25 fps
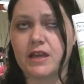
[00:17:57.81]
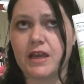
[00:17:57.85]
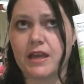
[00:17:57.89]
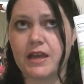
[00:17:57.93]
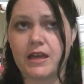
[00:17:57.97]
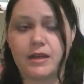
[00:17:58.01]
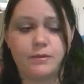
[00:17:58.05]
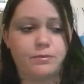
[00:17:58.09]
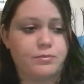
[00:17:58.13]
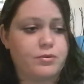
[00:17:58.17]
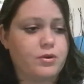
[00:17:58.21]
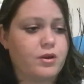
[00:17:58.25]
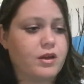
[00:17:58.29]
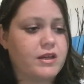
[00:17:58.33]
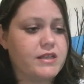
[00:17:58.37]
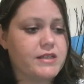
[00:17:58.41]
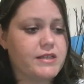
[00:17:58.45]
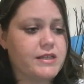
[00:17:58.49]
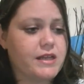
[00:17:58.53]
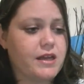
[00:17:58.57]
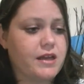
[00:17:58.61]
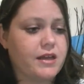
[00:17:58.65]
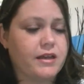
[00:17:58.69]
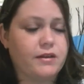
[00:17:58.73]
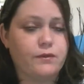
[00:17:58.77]
at
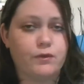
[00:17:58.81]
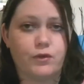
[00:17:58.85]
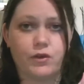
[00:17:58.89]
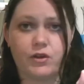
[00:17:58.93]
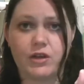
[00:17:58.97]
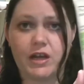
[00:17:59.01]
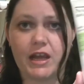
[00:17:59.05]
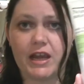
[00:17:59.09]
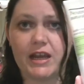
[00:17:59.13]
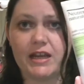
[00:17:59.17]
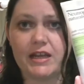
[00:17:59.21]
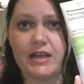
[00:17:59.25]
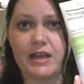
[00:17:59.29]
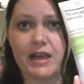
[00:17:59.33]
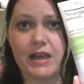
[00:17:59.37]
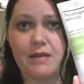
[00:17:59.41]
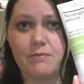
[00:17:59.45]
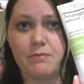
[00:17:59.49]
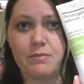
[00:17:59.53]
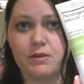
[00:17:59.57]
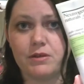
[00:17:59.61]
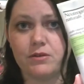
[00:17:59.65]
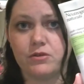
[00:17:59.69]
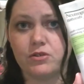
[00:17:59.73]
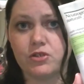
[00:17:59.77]
Priceline for an
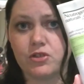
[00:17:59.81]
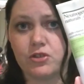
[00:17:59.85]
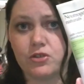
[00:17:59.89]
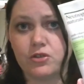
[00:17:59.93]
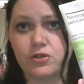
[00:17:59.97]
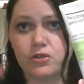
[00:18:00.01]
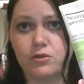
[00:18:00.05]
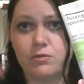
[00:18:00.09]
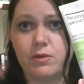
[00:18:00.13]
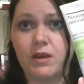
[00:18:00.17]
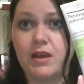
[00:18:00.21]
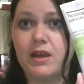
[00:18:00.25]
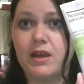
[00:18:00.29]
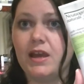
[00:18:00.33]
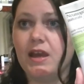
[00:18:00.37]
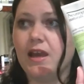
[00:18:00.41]
88ml tube,